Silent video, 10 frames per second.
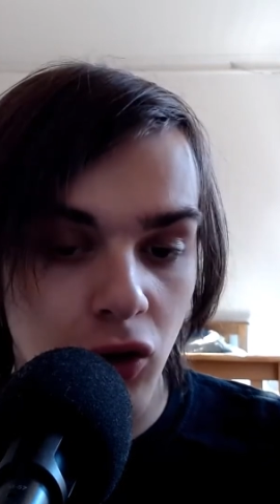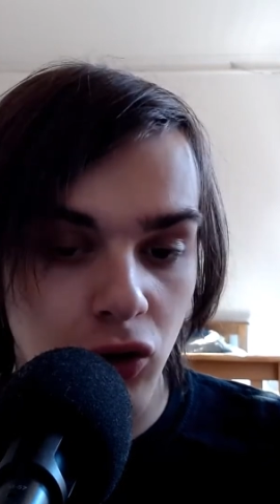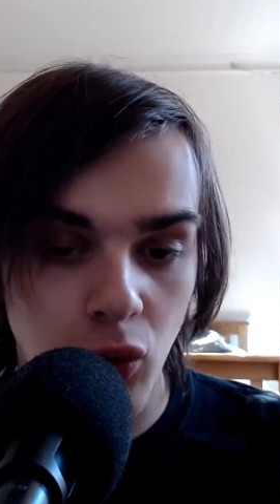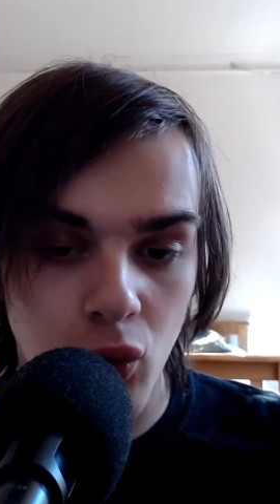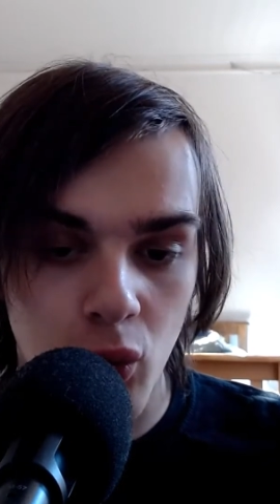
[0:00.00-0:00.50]

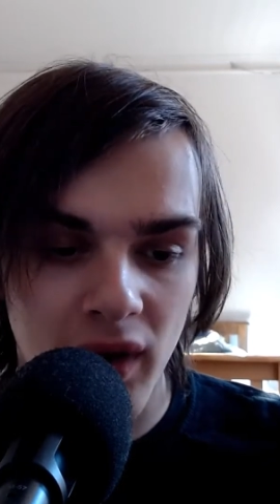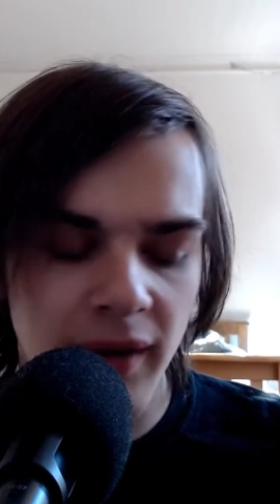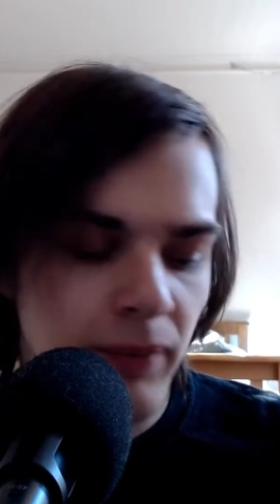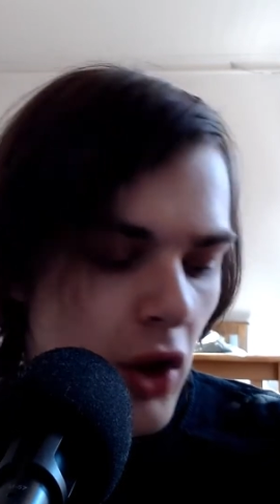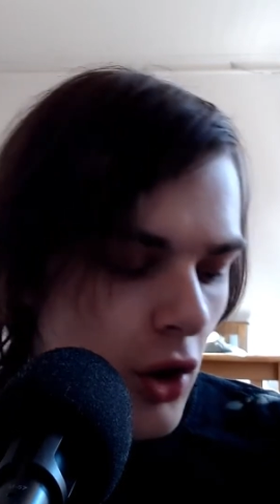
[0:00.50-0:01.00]
Don't call
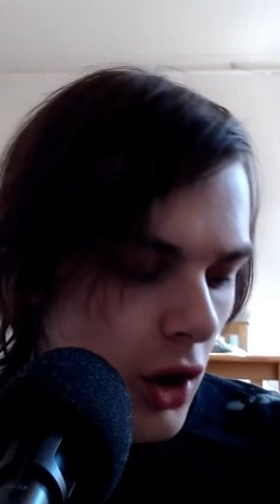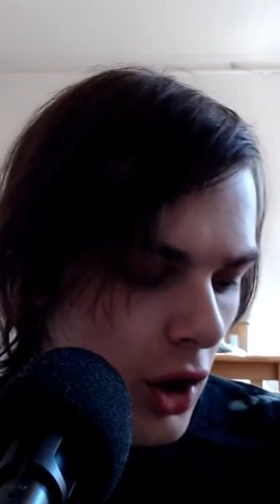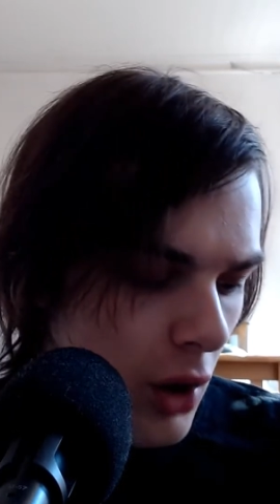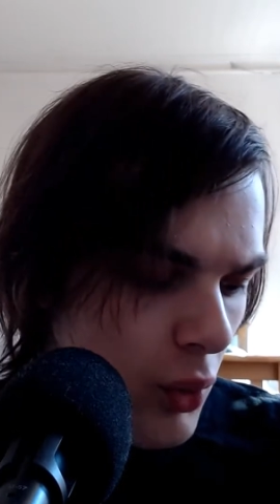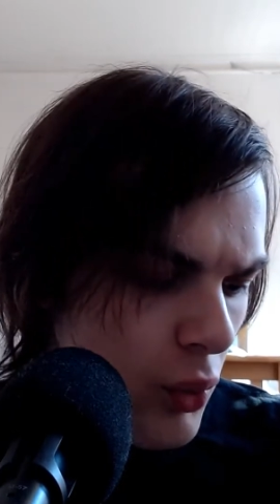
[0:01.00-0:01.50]
that.
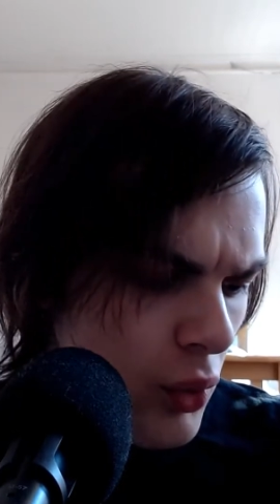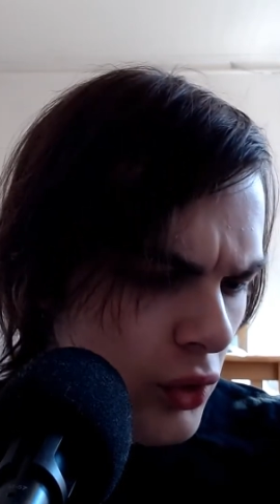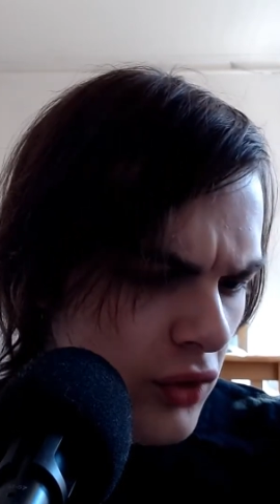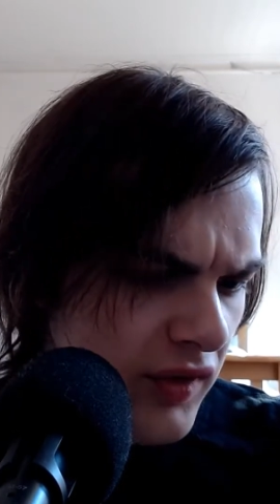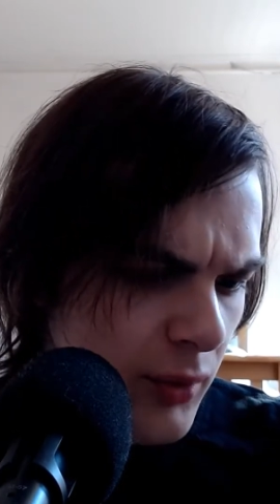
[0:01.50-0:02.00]
I will
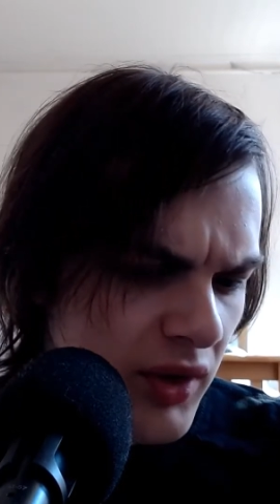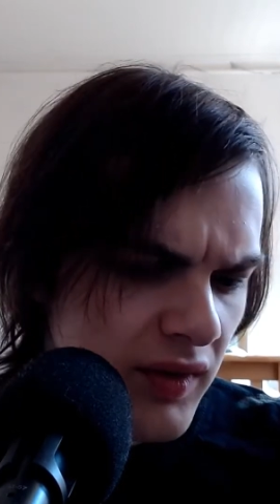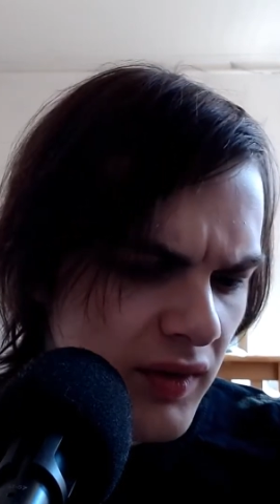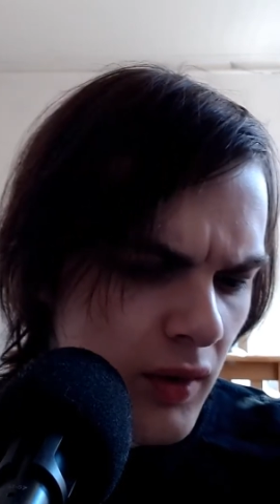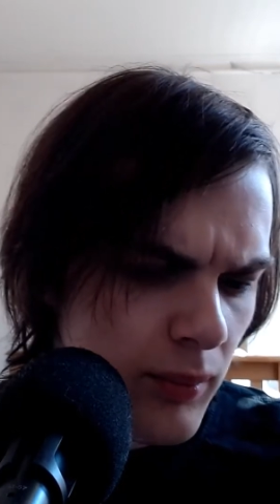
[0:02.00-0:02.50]
warn you, some of
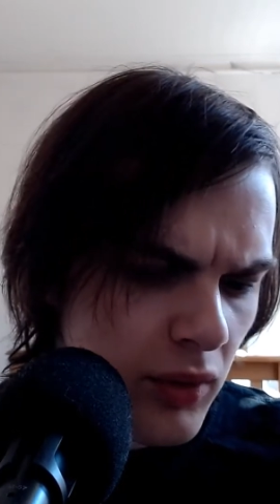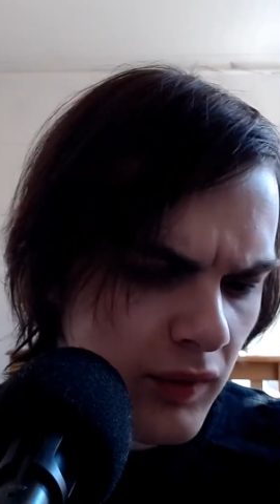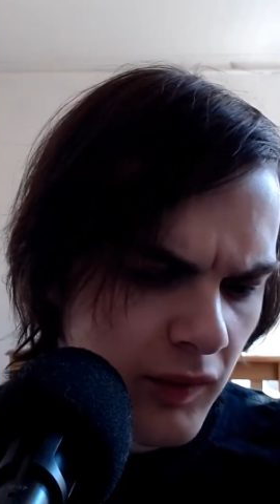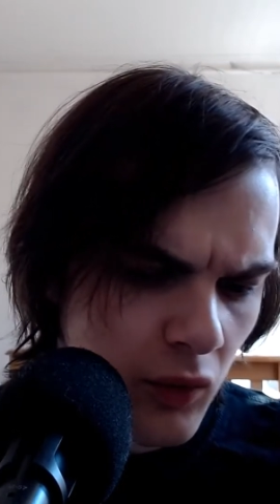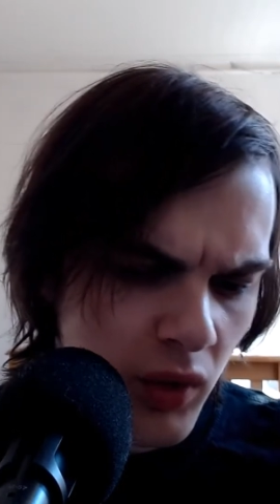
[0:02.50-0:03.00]
these
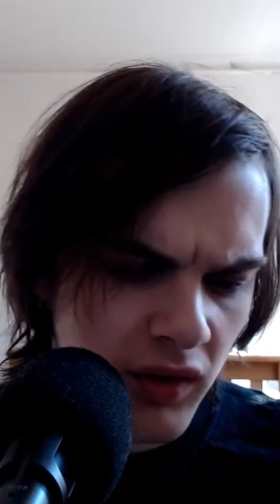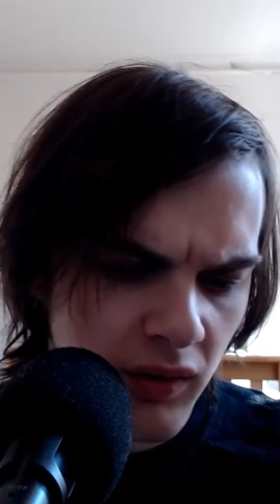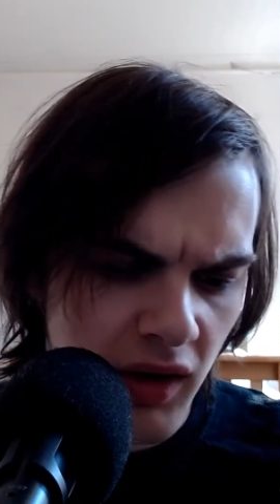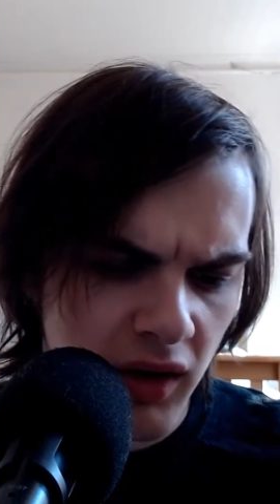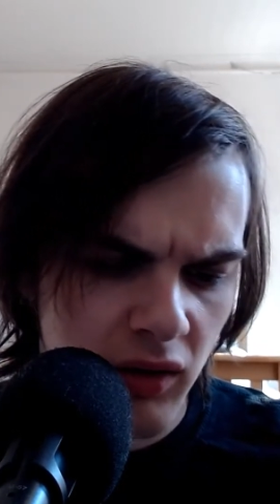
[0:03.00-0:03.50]
numbers, the ones
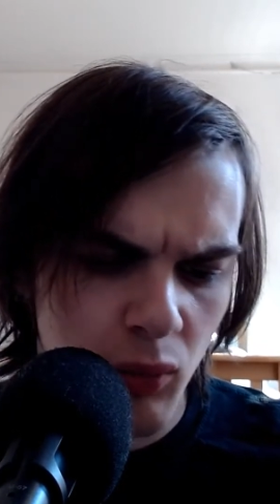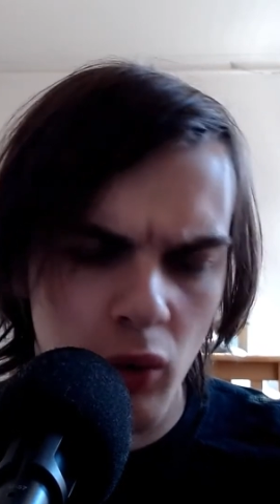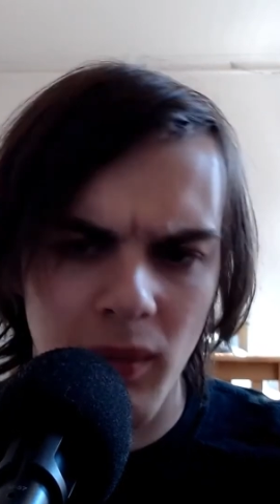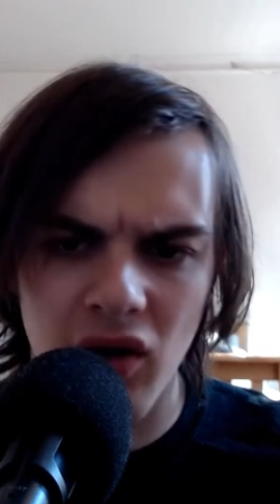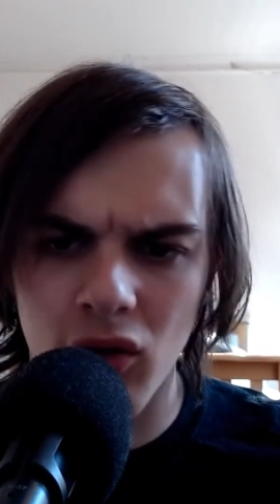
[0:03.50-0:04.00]
like the more
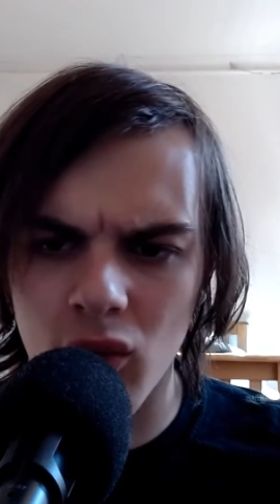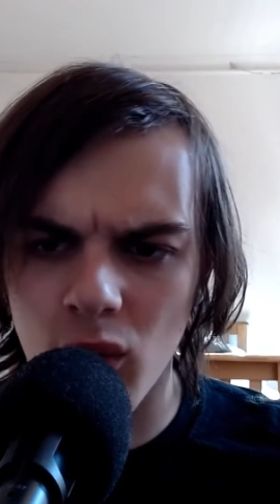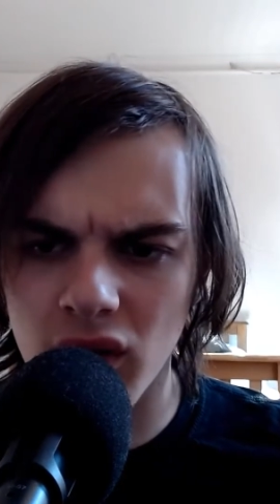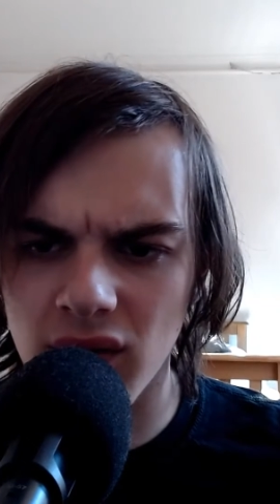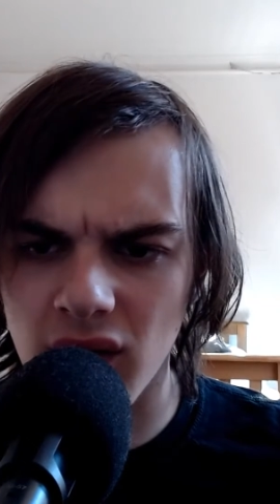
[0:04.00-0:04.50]
American
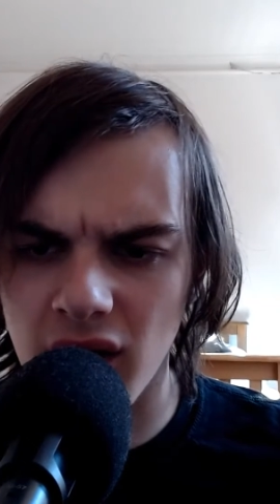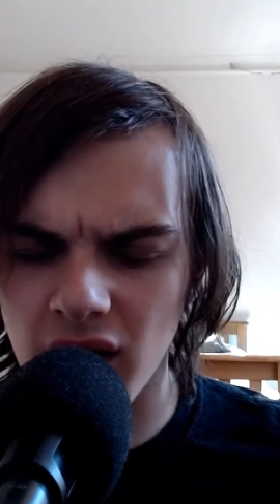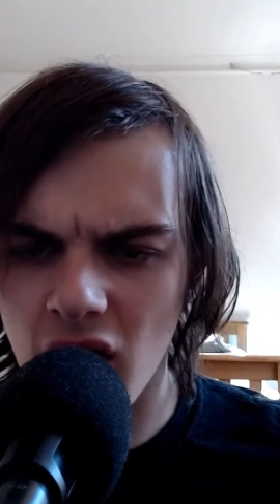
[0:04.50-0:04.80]
ones, like